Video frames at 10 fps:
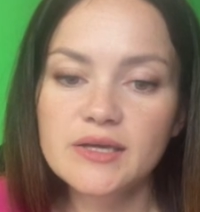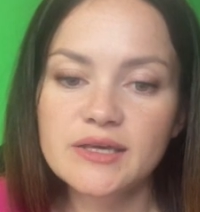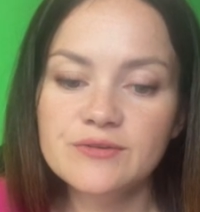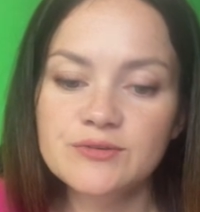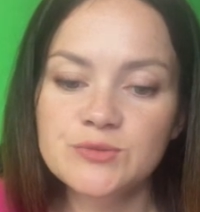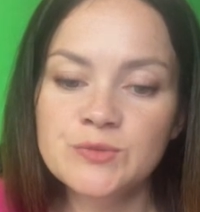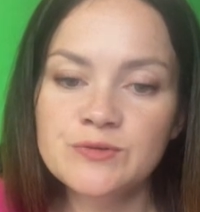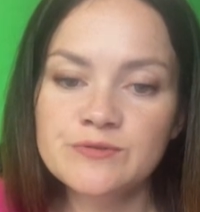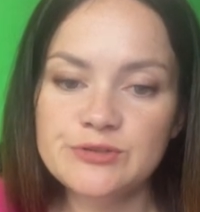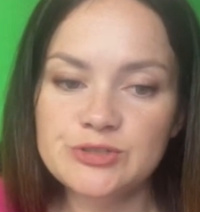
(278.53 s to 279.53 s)
king would
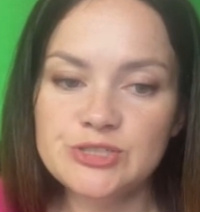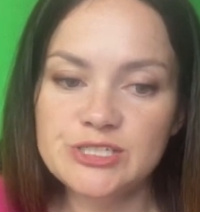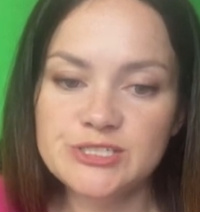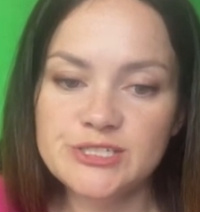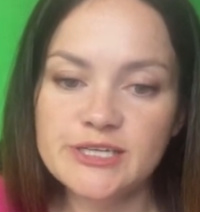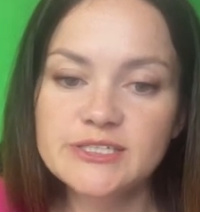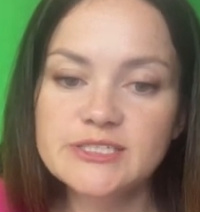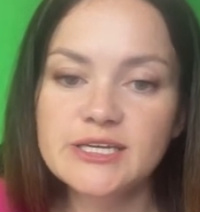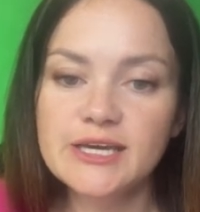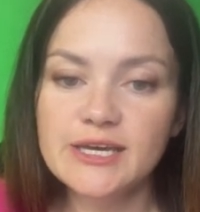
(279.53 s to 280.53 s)
move to
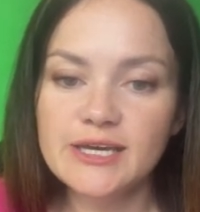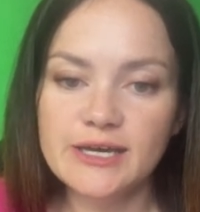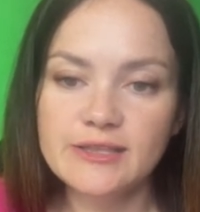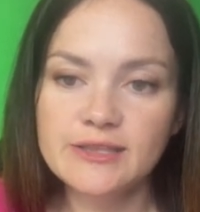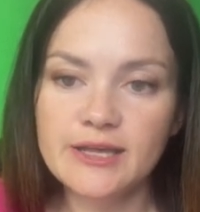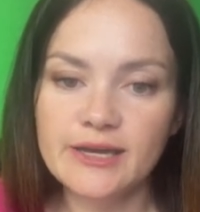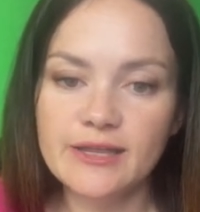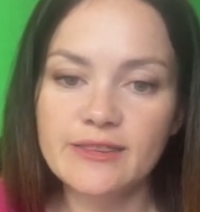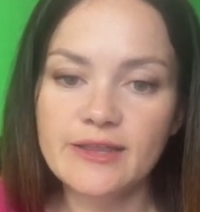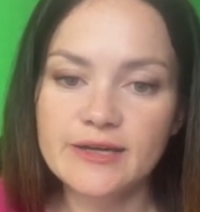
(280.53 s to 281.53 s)
g6, and
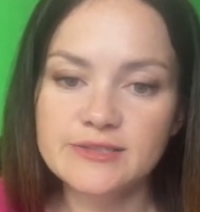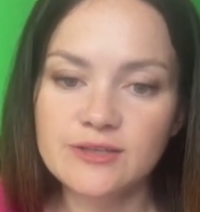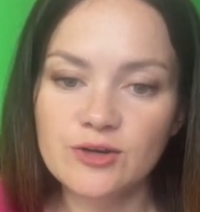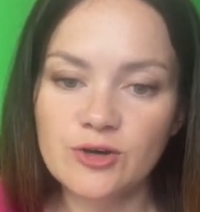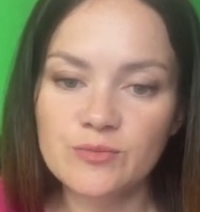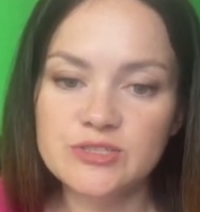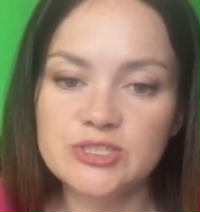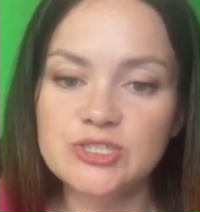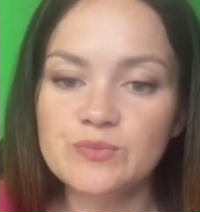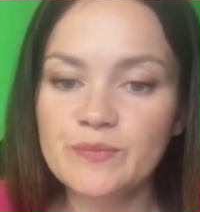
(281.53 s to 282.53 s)
again, that's an
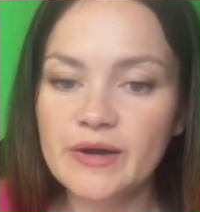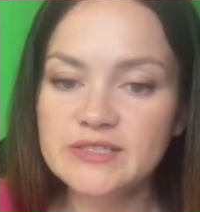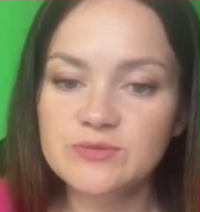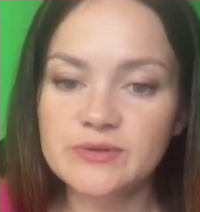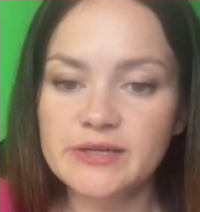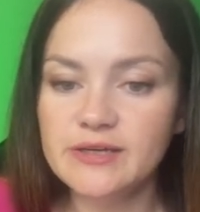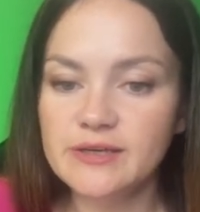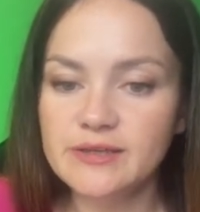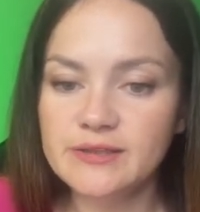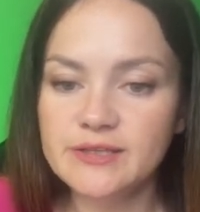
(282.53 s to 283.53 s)
opposition. By the way,
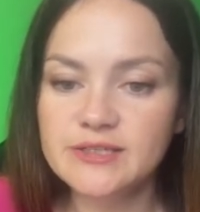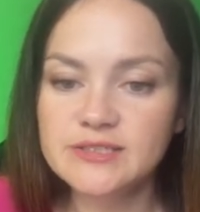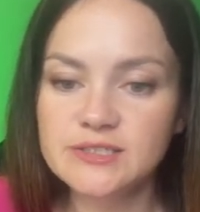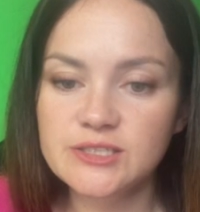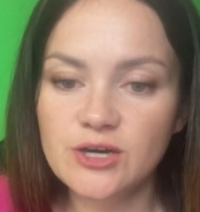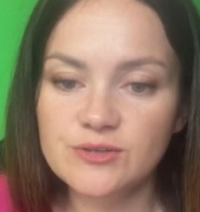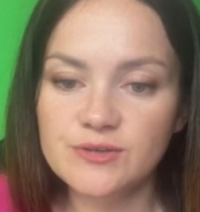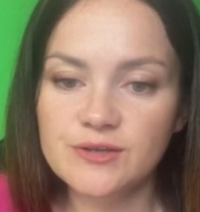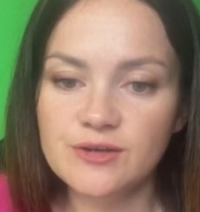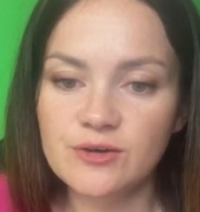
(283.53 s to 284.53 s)
this is
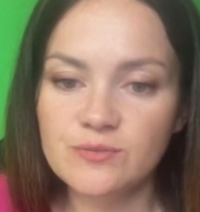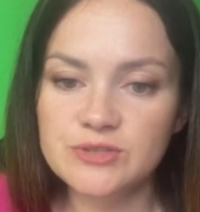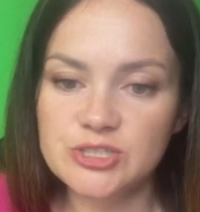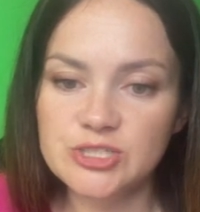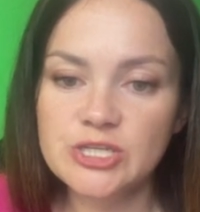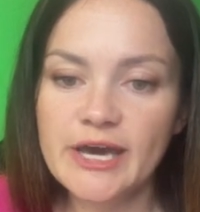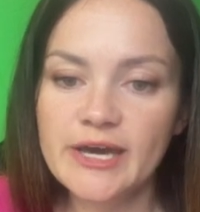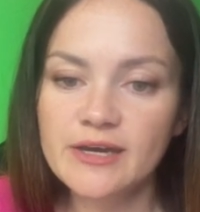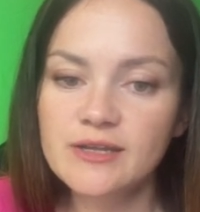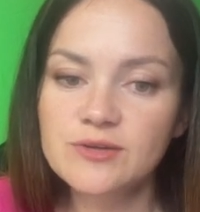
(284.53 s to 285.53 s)
not the opposition
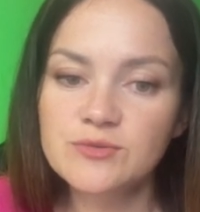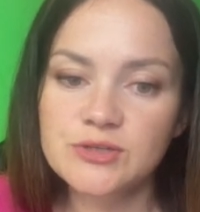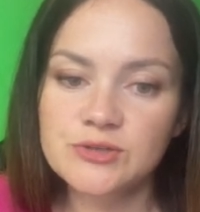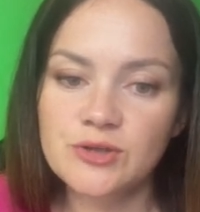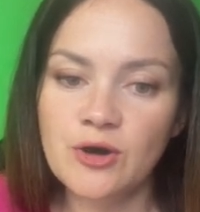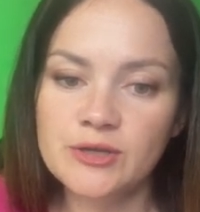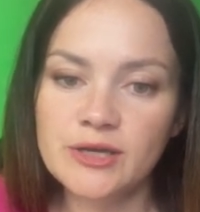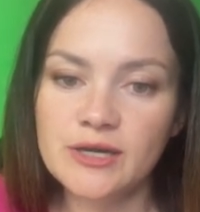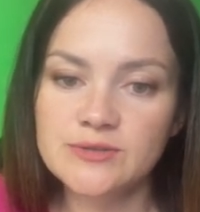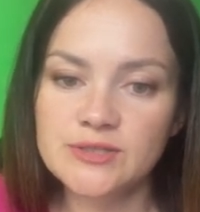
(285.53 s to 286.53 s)
diagonal. We do
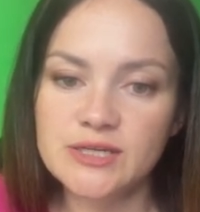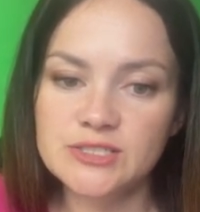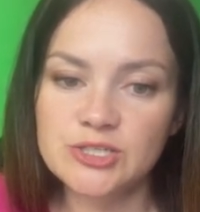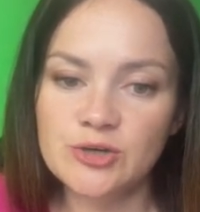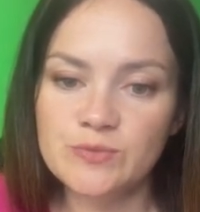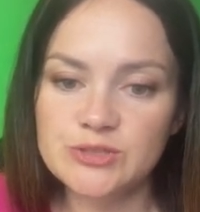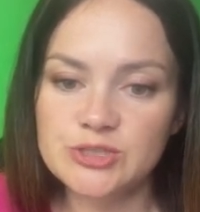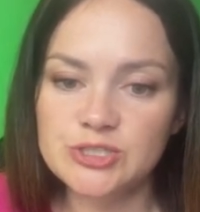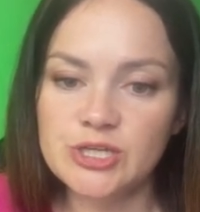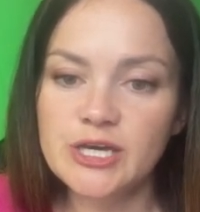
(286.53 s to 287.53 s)
not count as
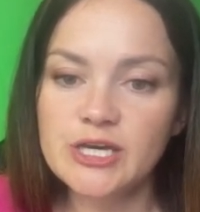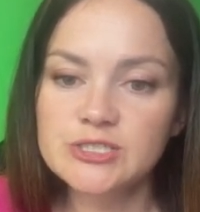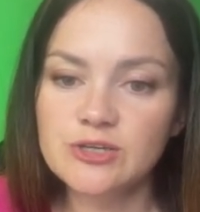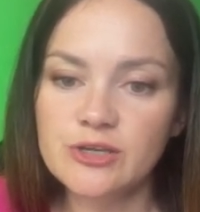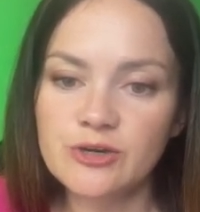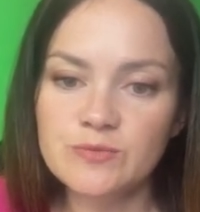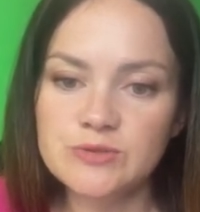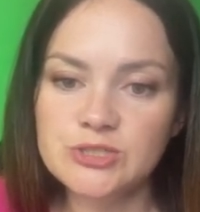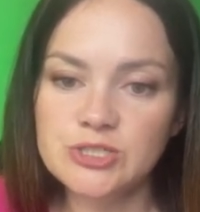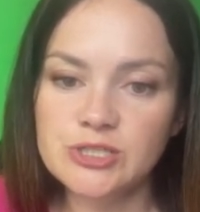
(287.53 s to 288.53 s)
opposition. It's only
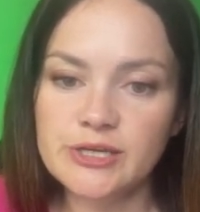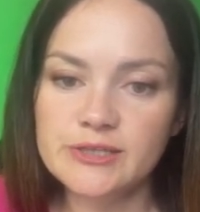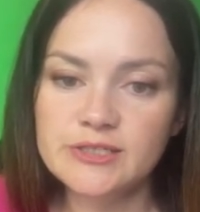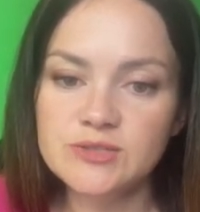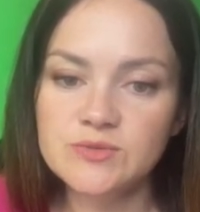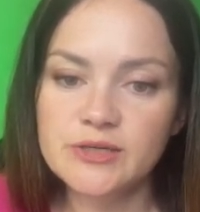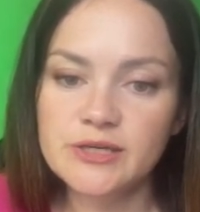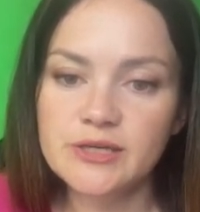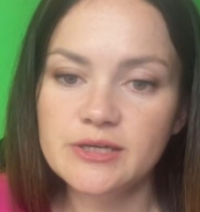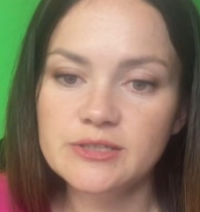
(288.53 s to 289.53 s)
opposition like this
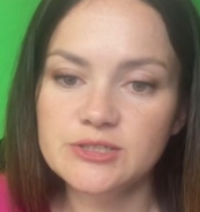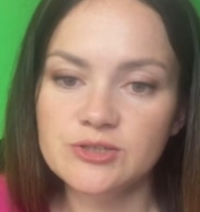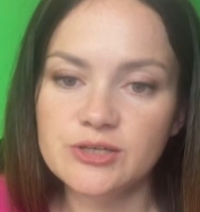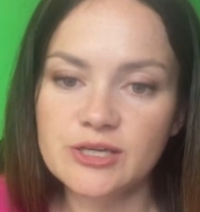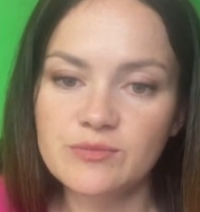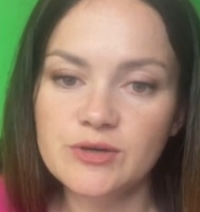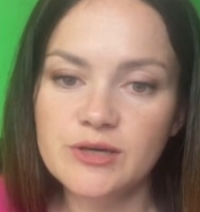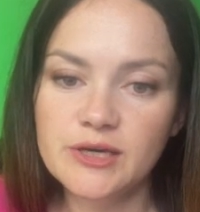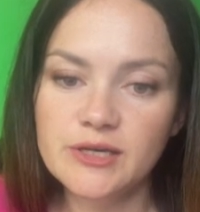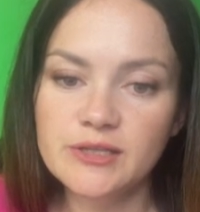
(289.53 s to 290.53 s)
way. So king
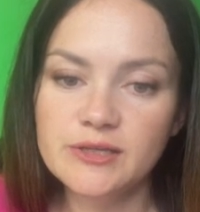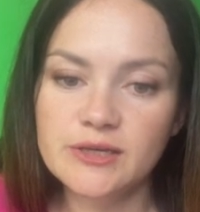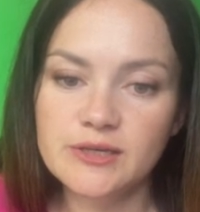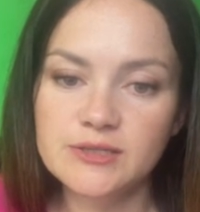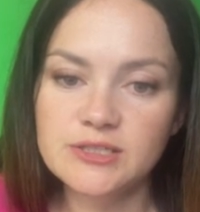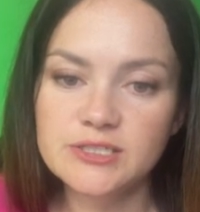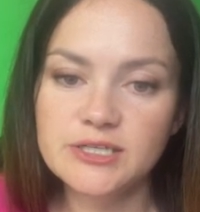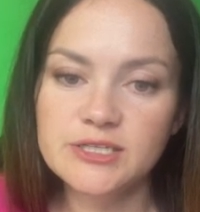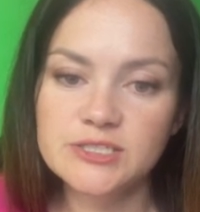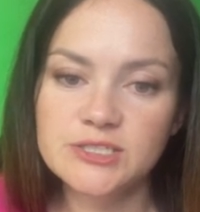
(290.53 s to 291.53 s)
b8, king
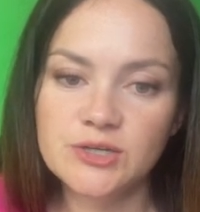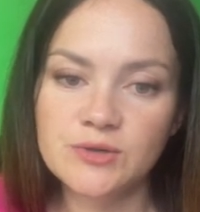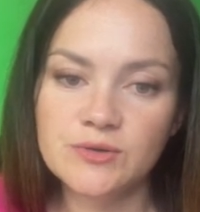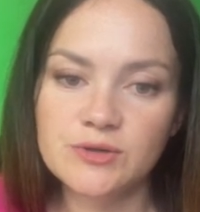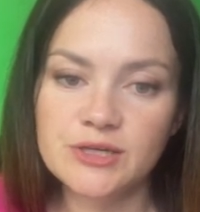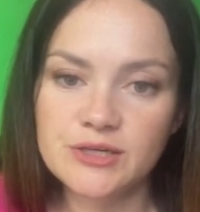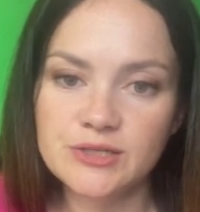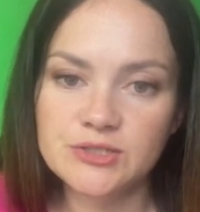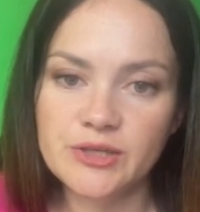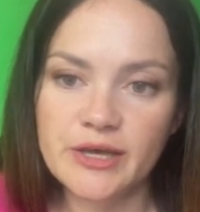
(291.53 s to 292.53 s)
g6, or
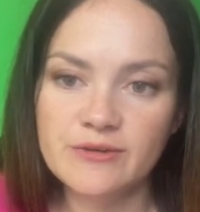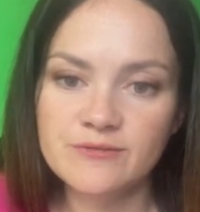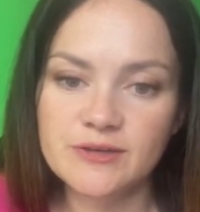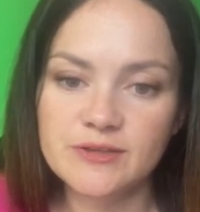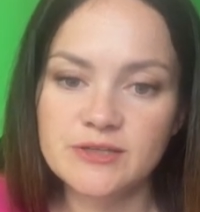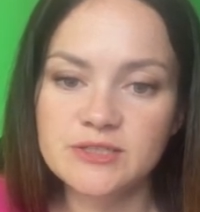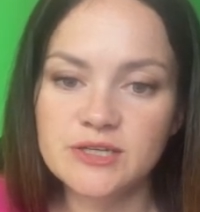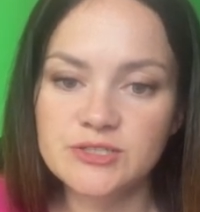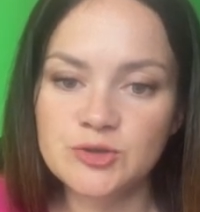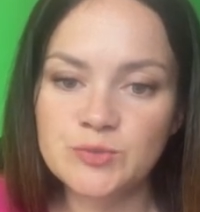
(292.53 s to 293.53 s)
king is on f8. That's
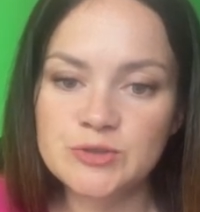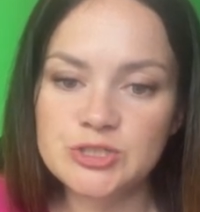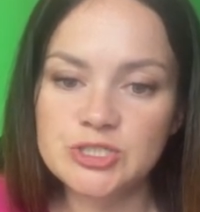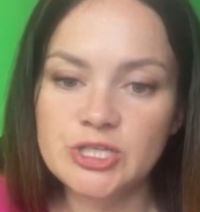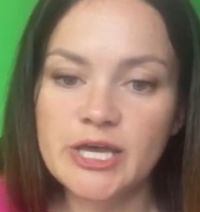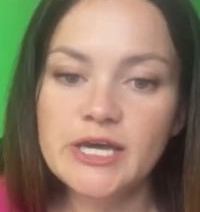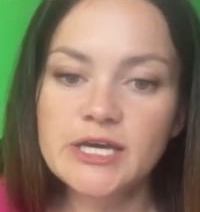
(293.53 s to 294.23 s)
another opposition.